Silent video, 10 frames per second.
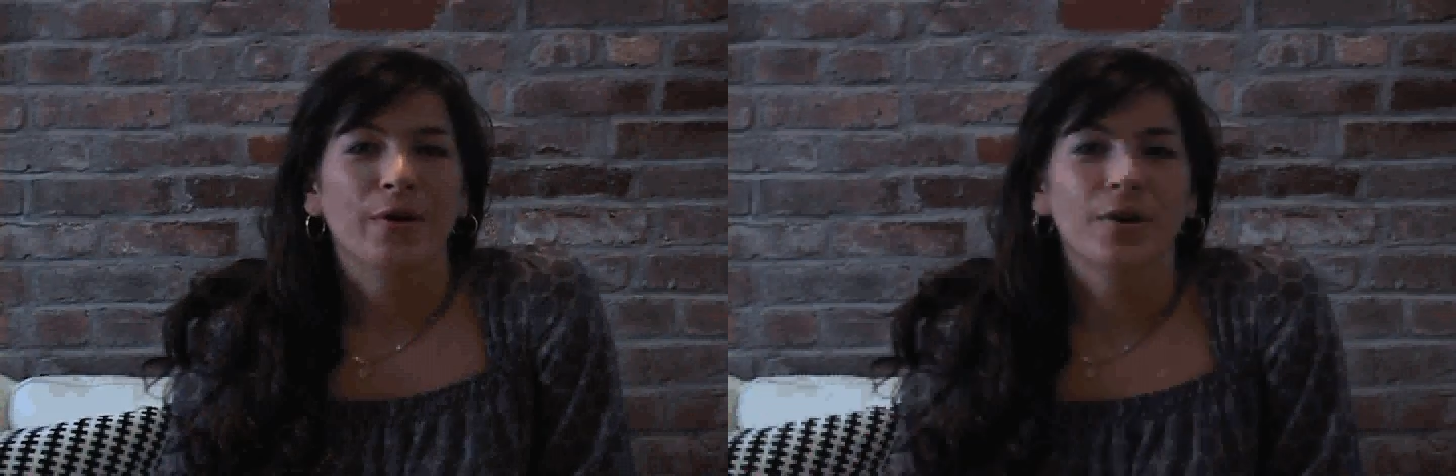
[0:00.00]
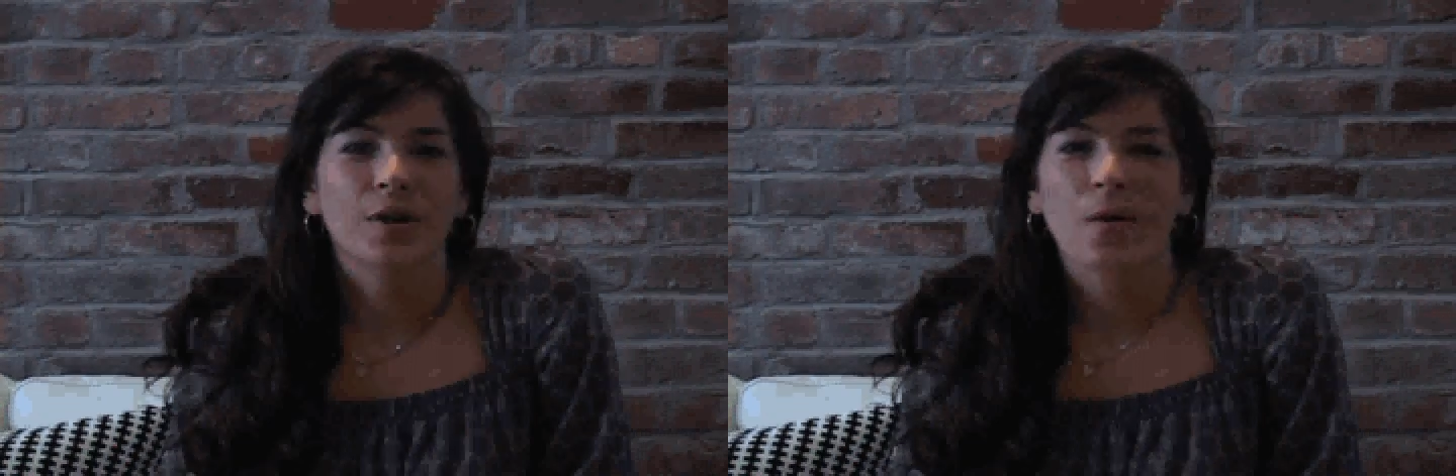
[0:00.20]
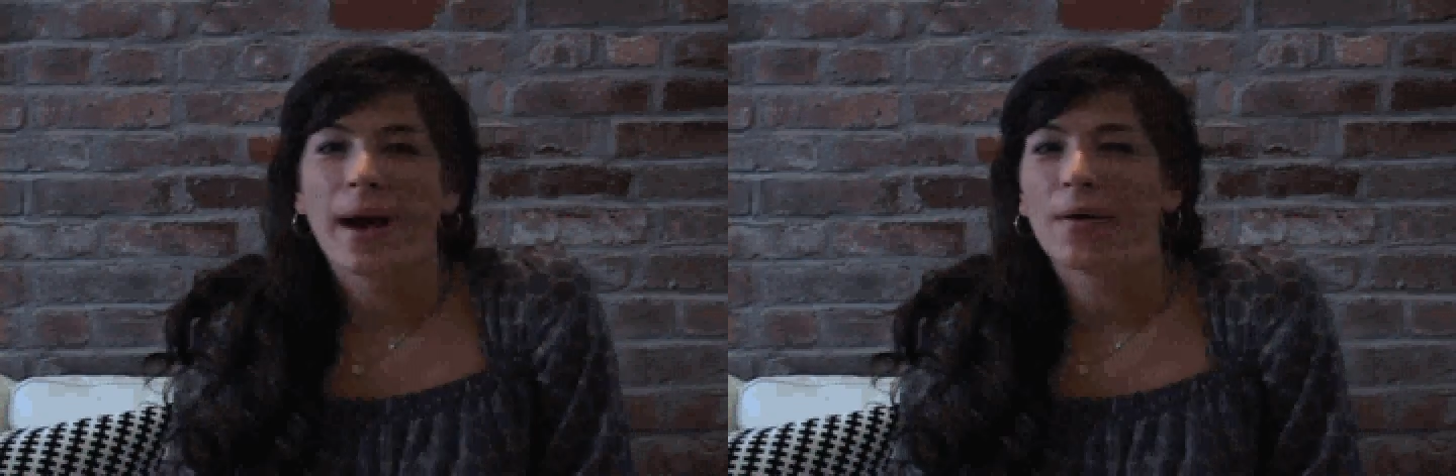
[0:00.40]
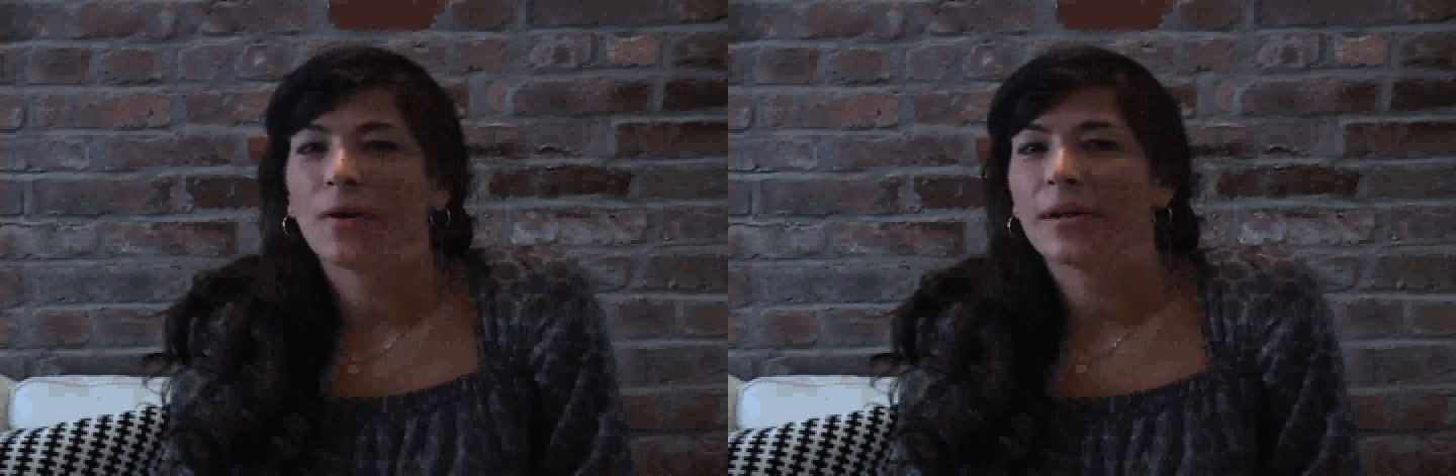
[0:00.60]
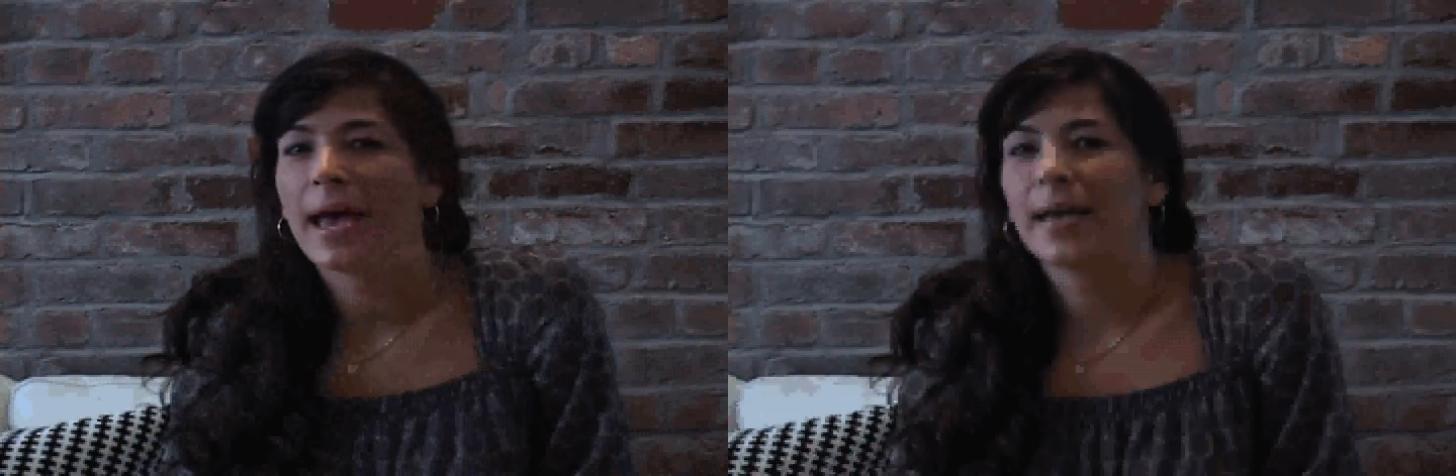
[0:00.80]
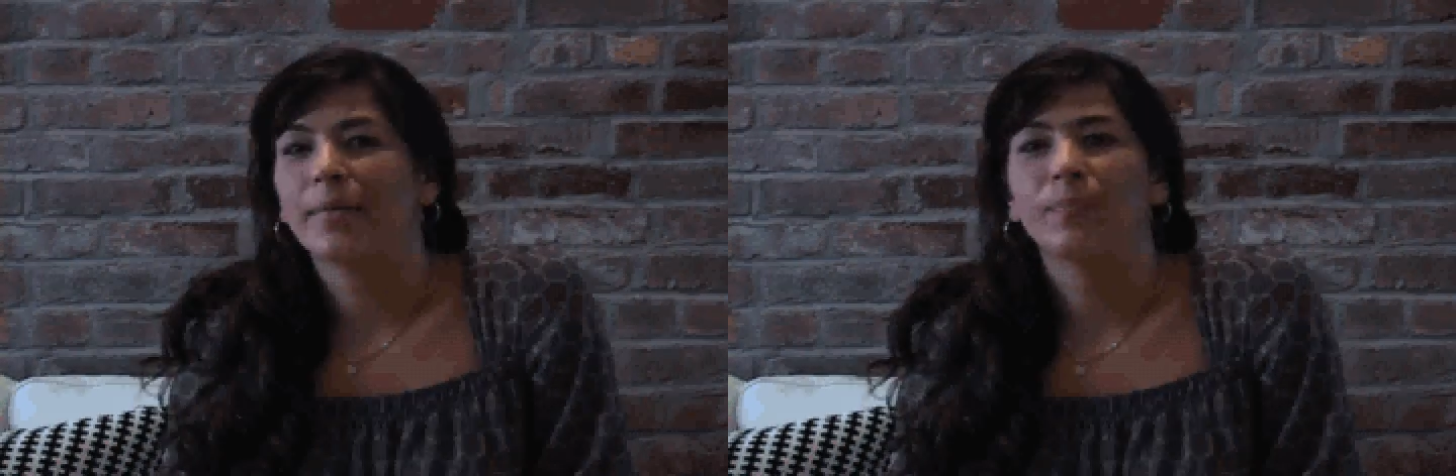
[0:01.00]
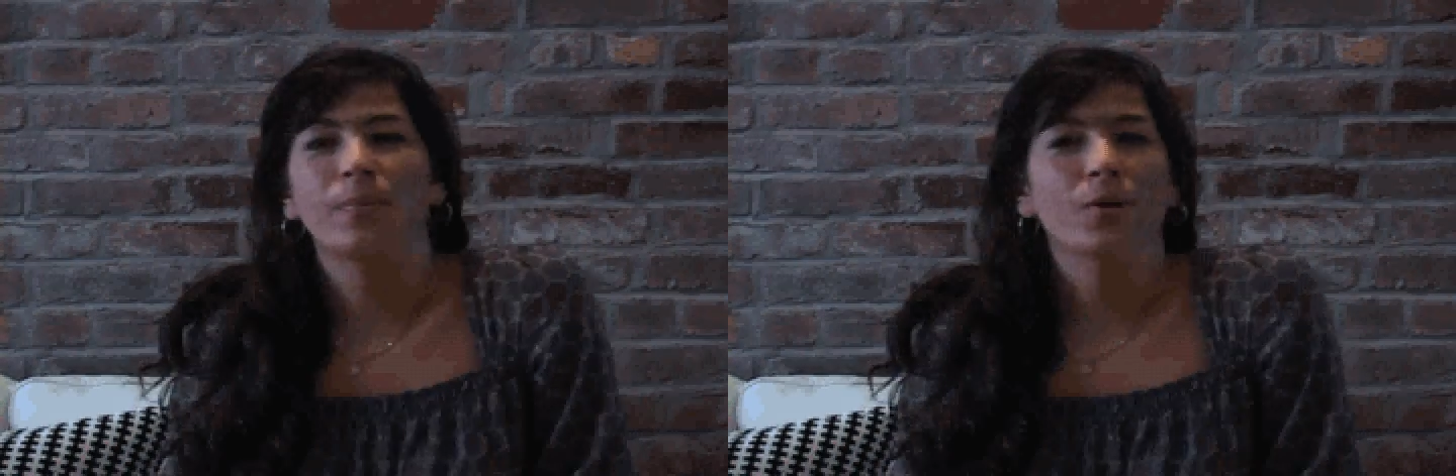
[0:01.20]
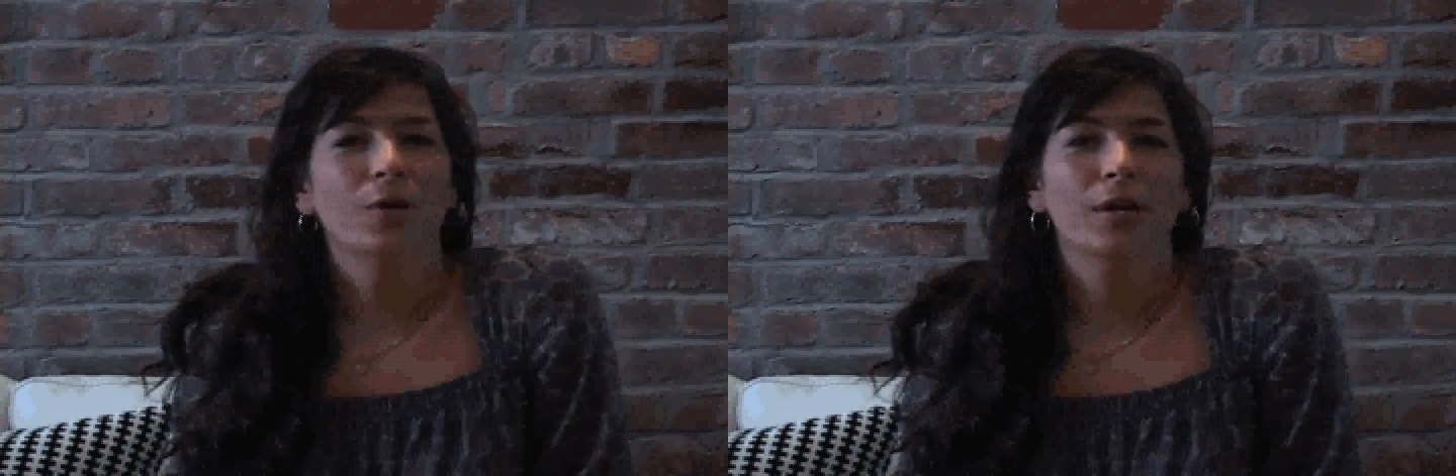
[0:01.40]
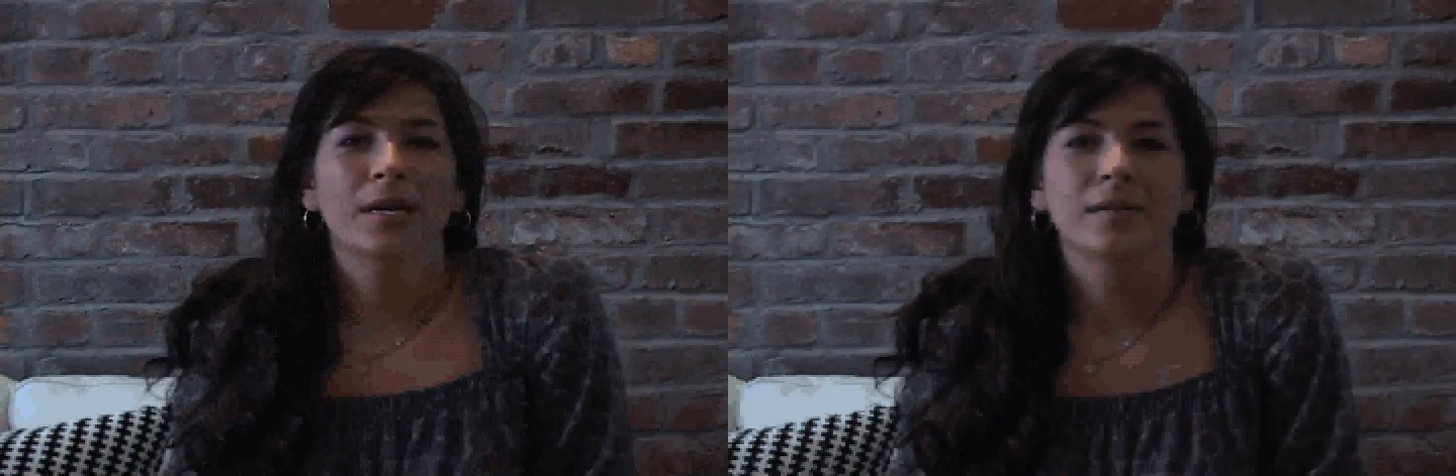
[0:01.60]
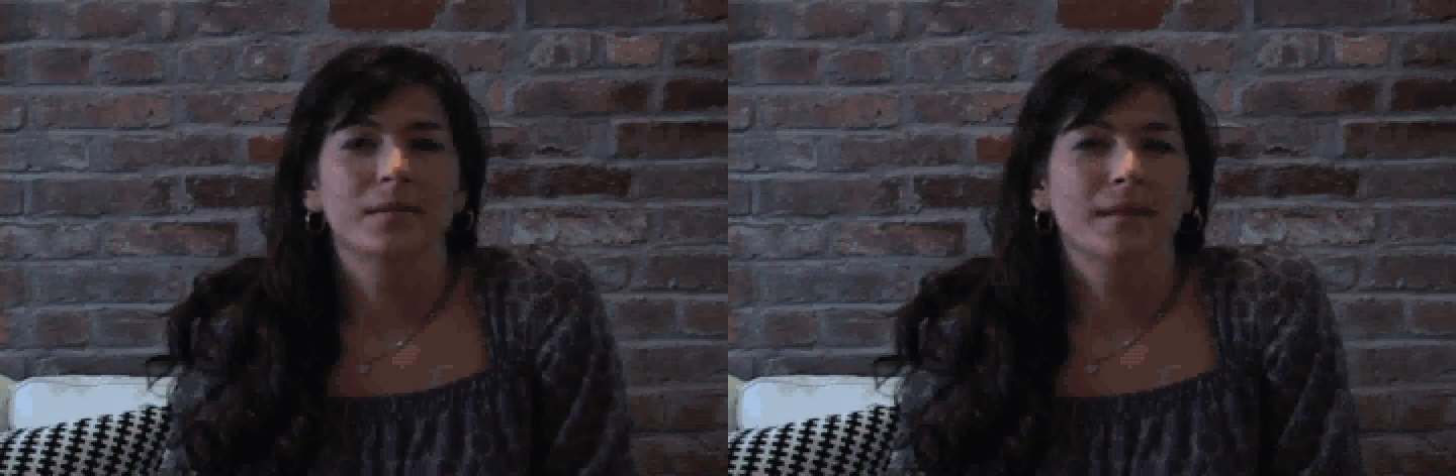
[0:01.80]
could go out all night, put her
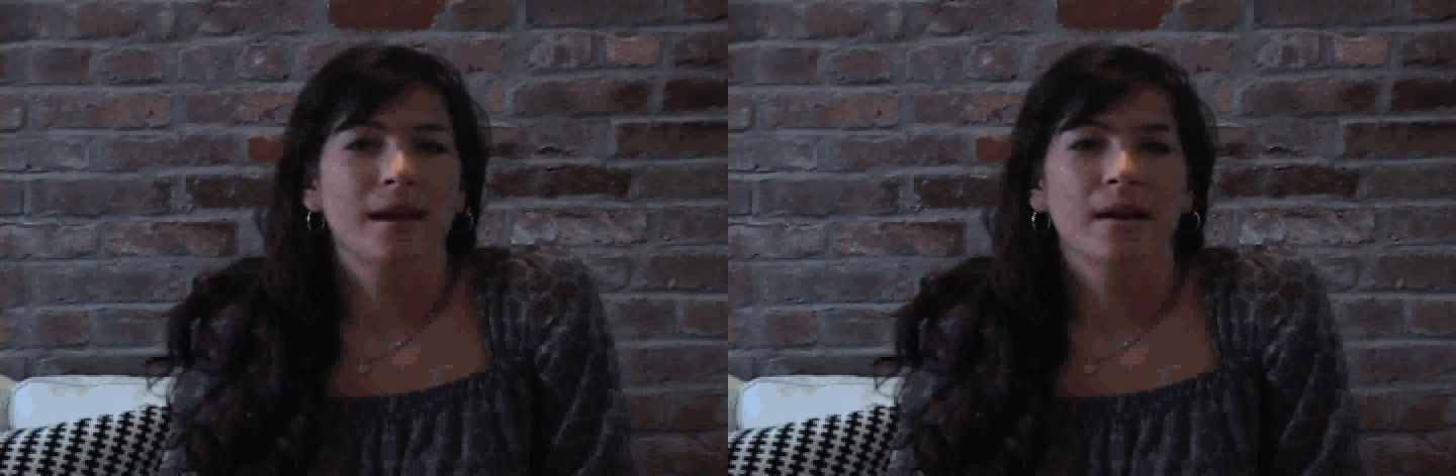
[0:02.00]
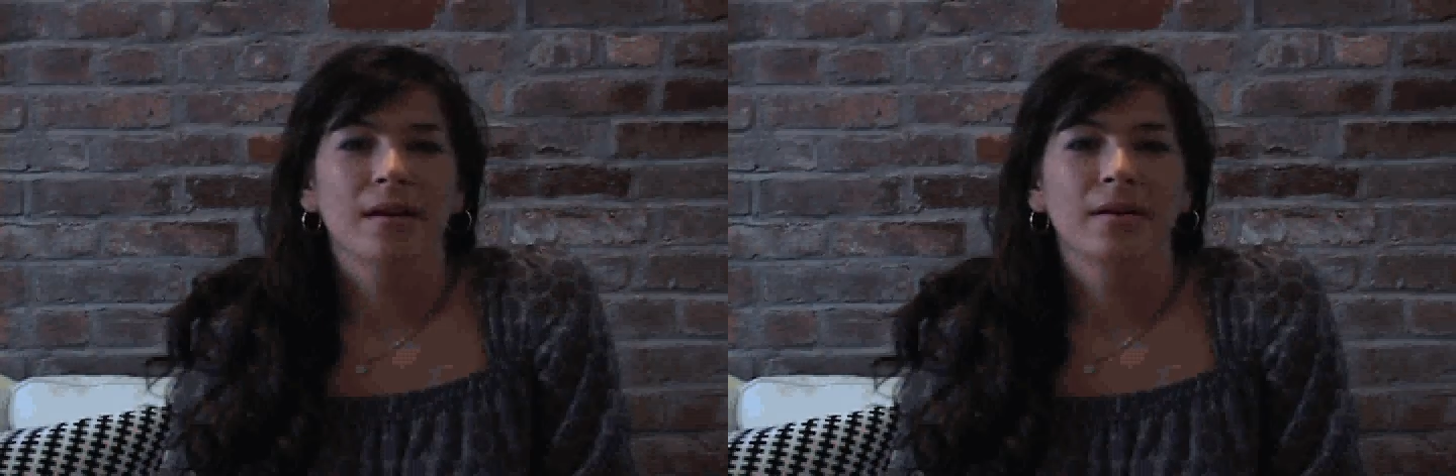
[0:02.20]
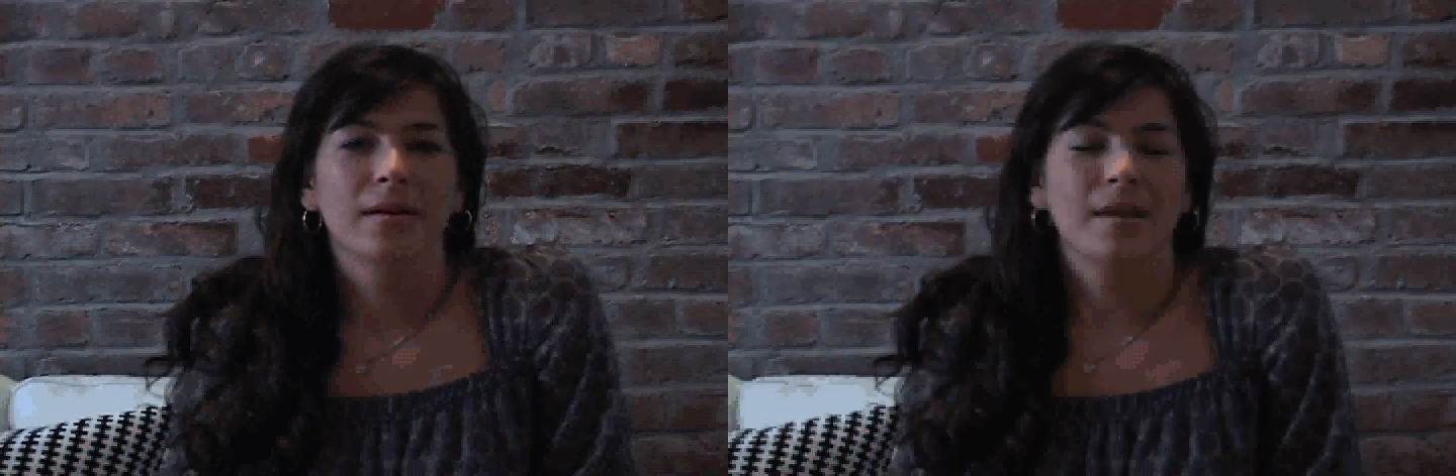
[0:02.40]
heels in there,